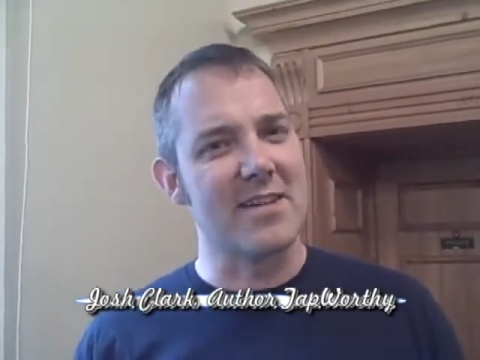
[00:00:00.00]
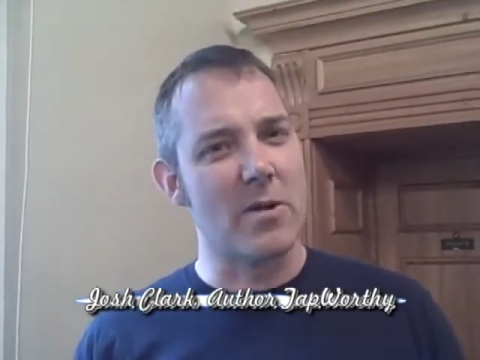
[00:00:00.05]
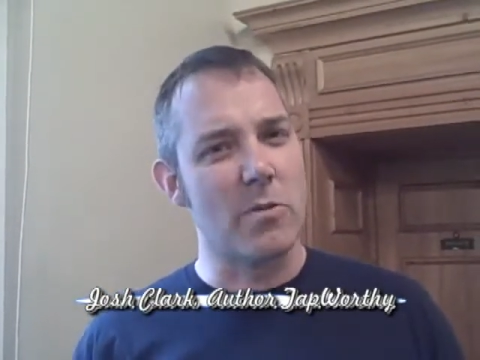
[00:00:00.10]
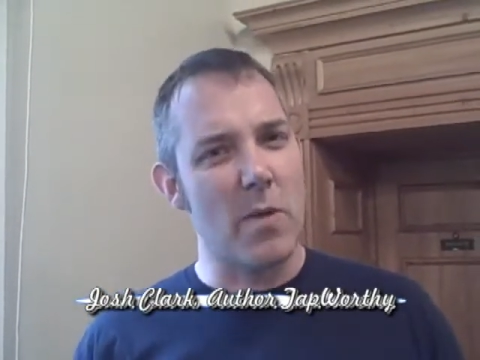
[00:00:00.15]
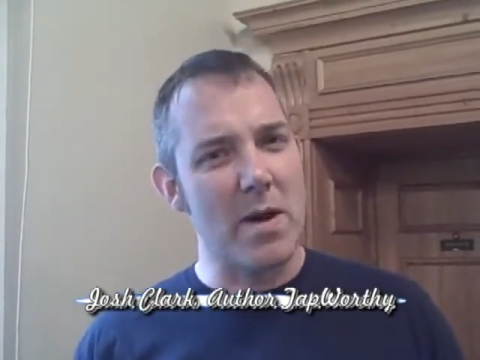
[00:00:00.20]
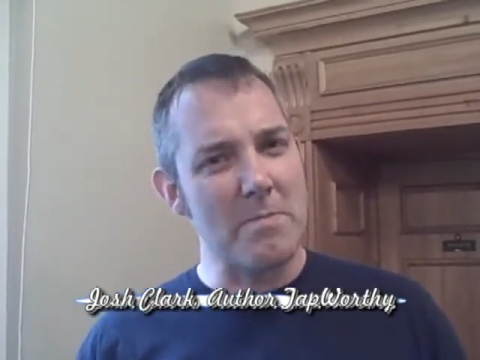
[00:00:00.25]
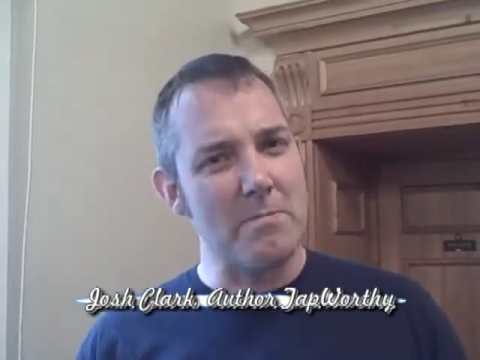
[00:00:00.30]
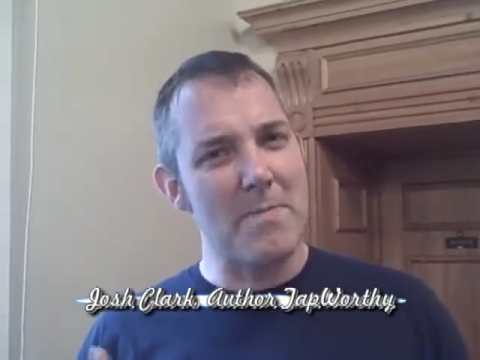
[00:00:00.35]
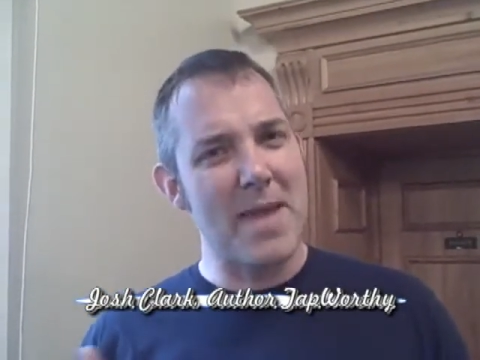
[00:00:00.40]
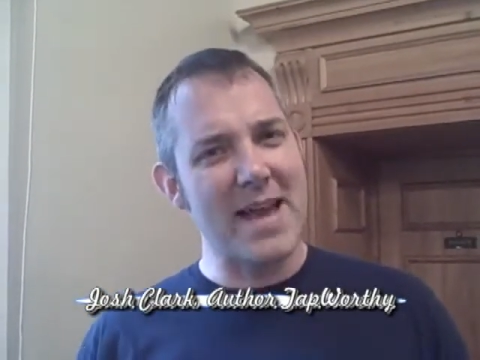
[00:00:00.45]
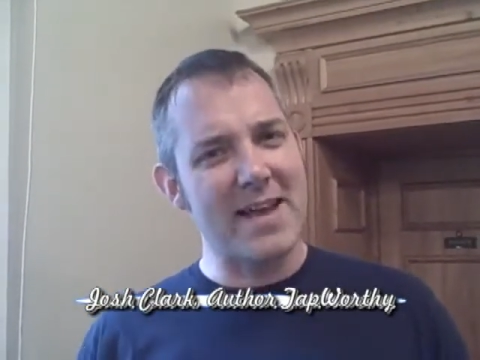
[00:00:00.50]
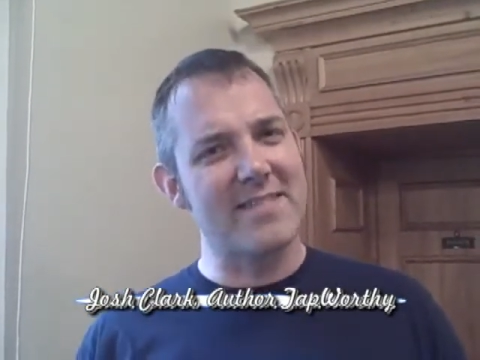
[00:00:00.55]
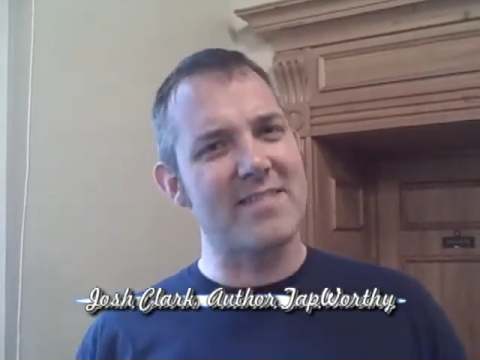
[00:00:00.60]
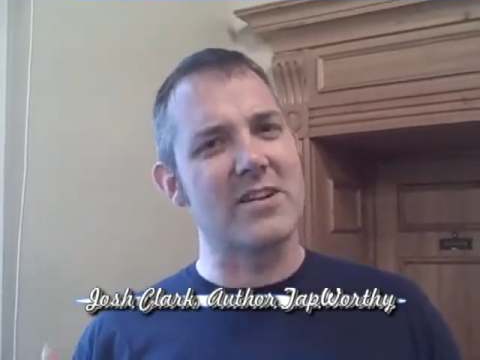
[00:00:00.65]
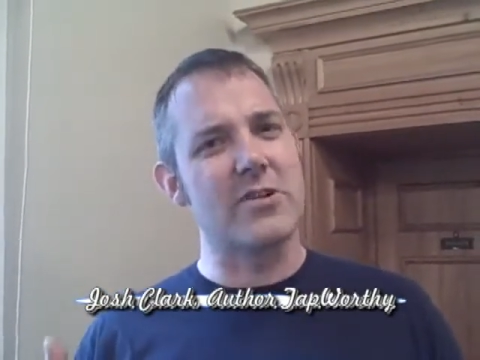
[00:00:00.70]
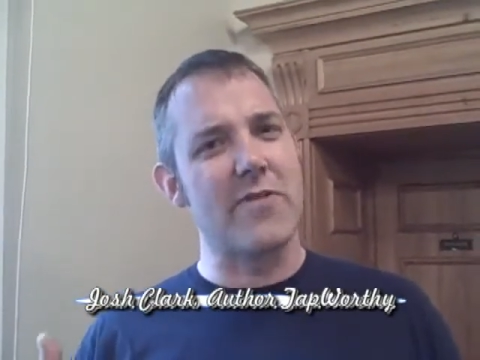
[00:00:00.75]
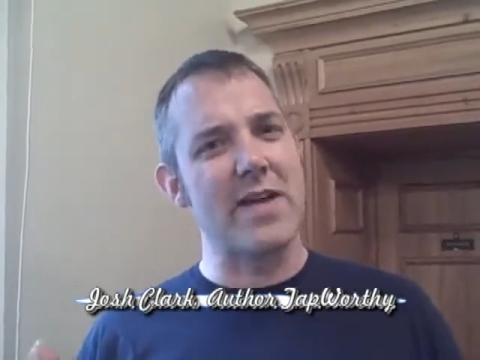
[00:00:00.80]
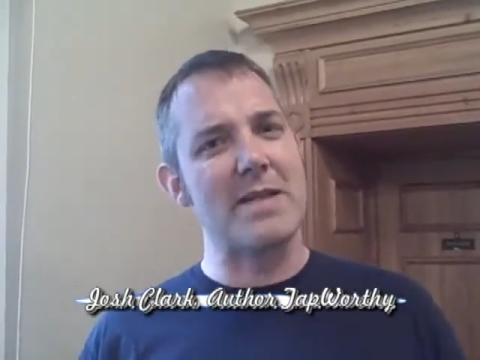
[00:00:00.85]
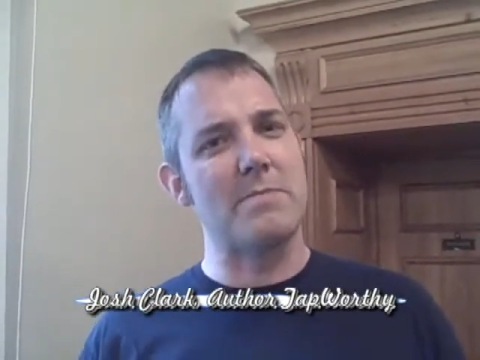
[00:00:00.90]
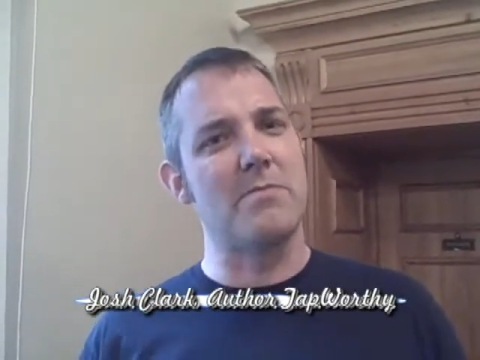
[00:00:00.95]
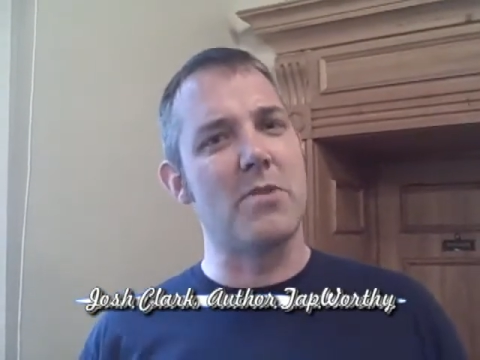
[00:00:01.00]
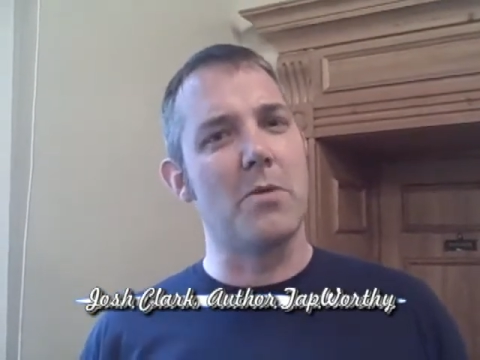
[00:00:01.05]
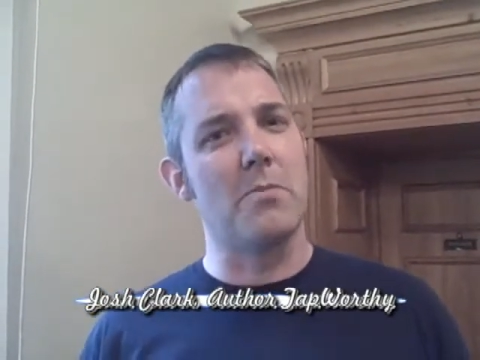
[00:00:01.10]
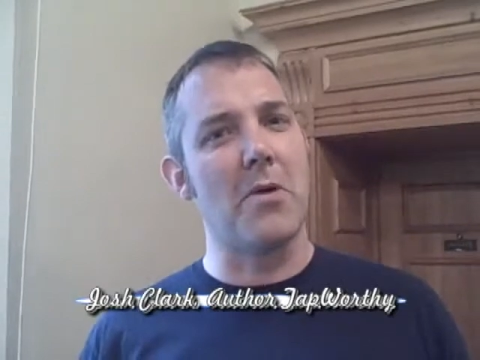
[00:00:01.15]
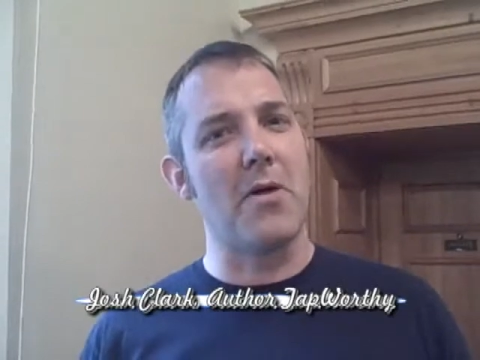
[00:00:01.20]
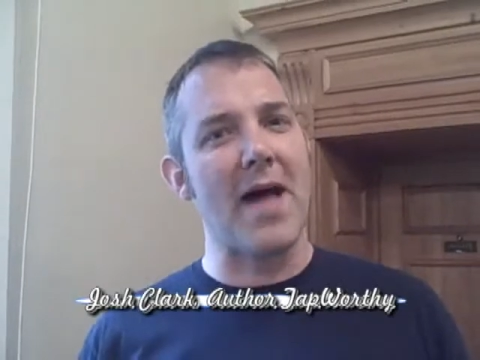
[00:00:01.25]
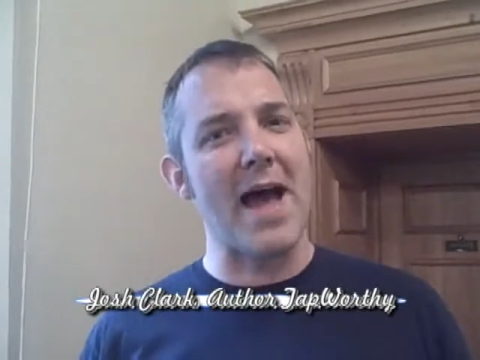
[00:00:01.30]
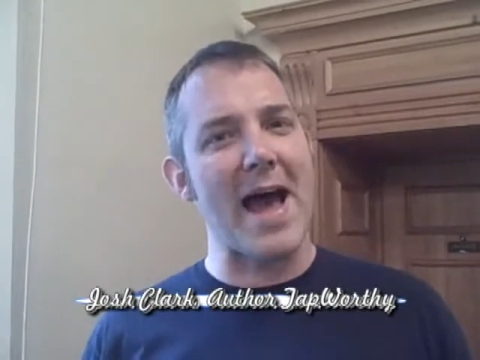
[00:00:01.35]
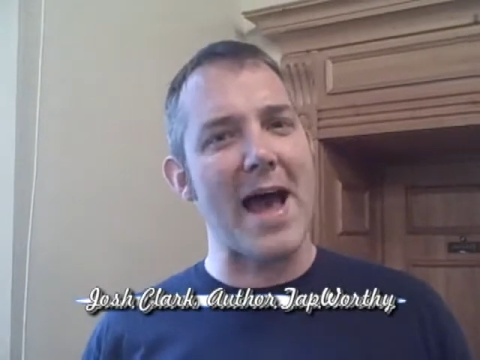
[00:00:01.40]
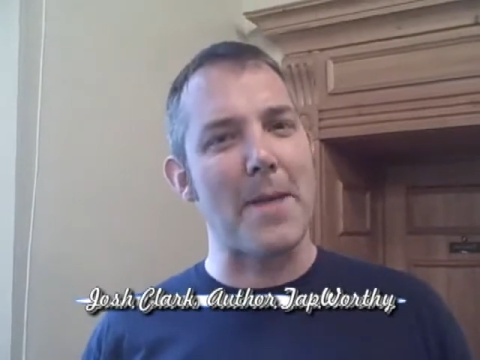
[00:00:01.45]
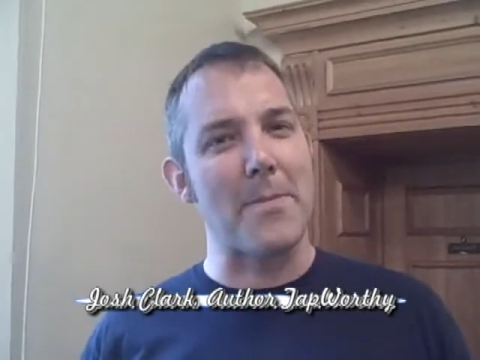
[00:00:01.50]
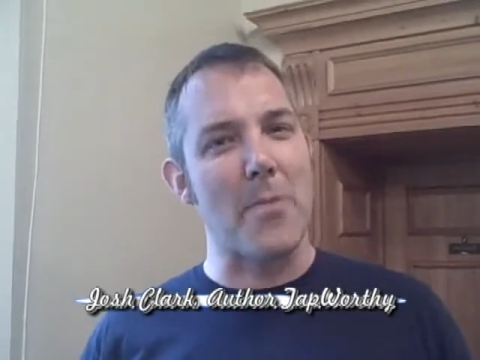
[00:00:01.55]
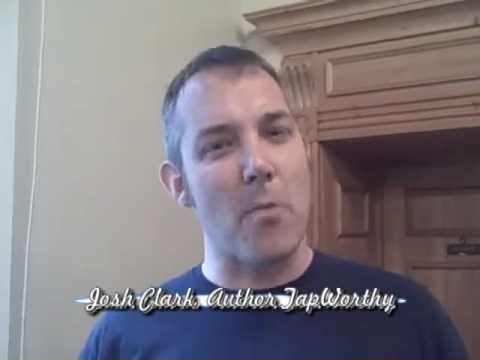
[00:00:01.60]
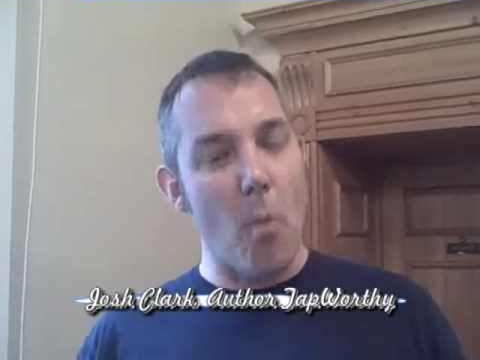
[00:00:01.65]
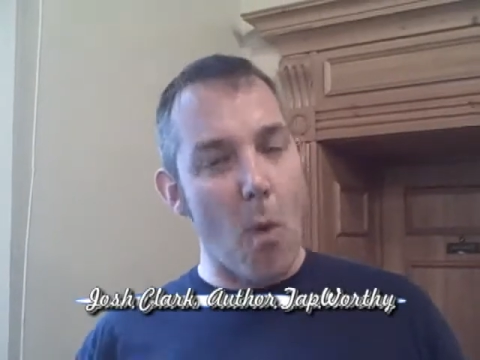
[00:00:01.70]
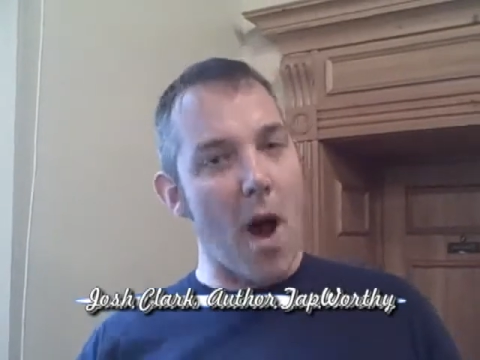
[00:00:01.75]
What makes a great mobile app?